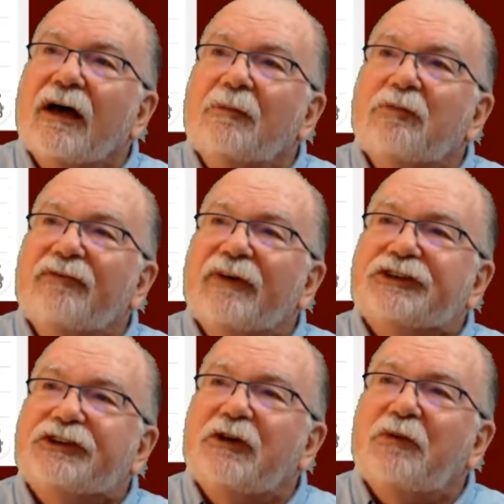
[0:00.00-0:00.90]

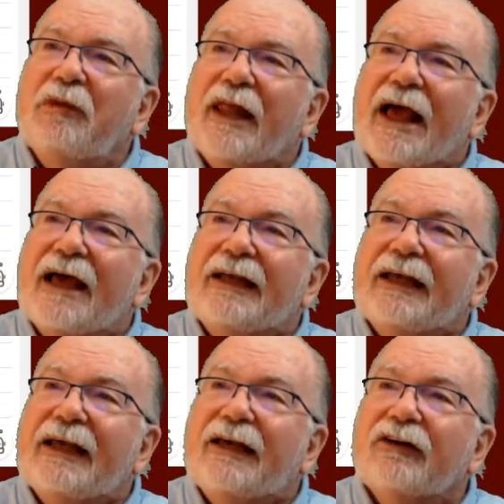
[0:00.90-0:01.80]
professional plan
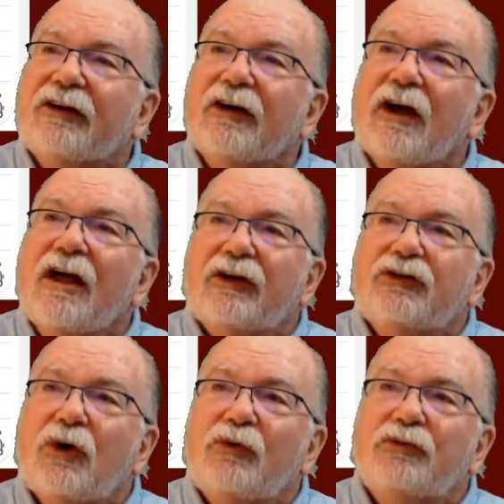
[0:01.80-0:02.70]
here, the
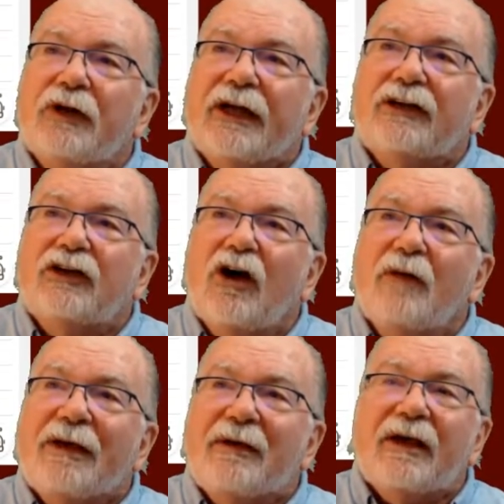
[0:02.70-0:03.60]
toll-free and call
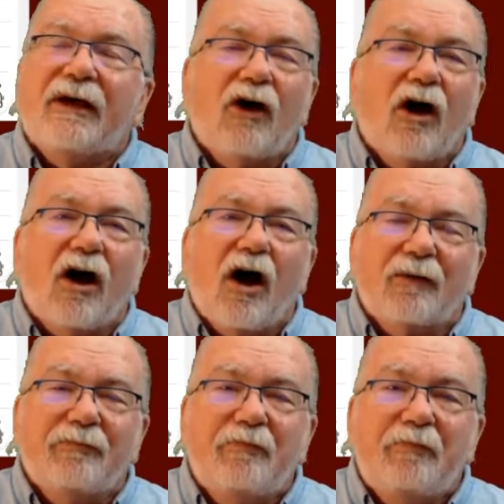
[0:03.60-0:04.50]
me
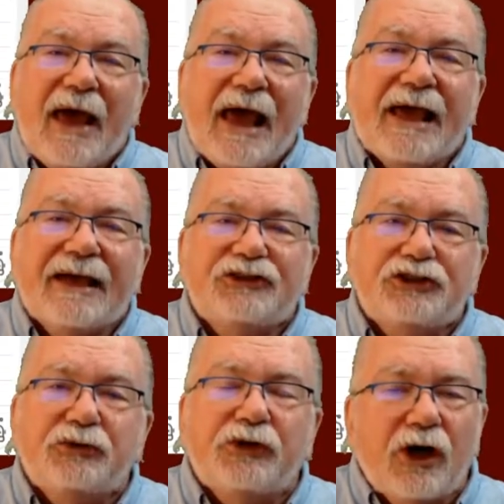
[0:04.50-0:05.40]
are
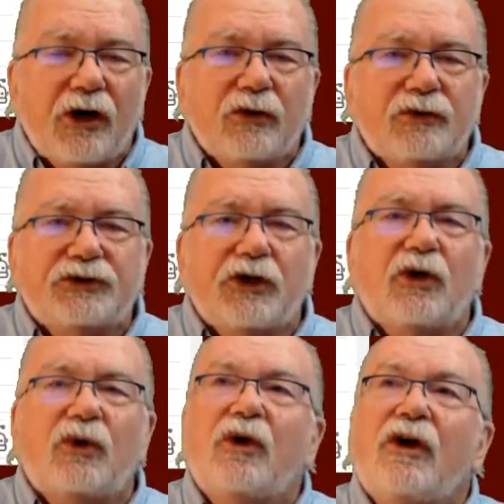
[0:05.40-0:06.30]
pay-as-you-go.
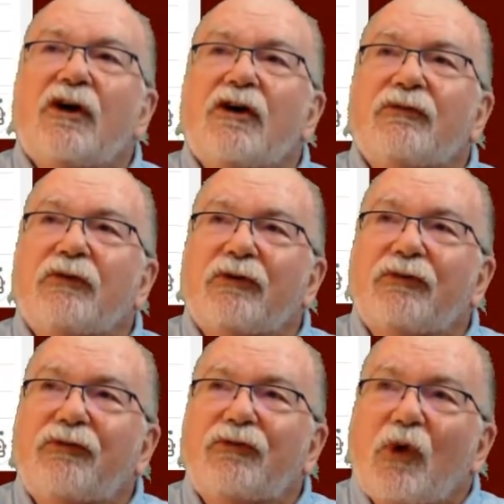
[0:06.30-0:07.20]
So for
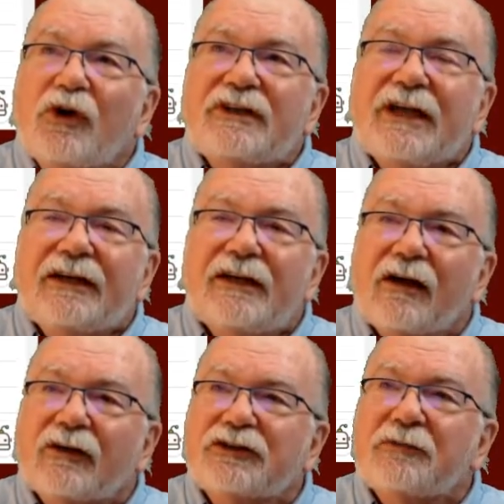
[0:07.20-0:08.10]

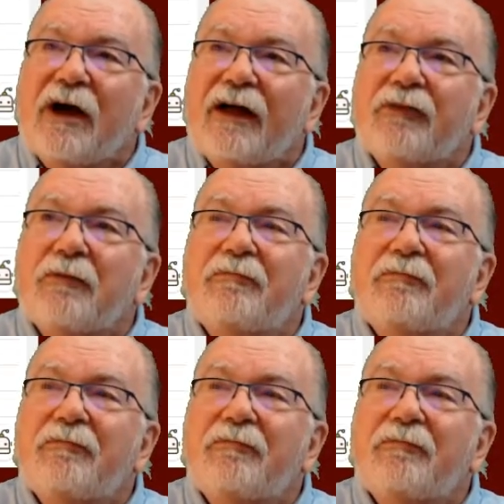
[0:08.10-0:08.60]
$14 a month,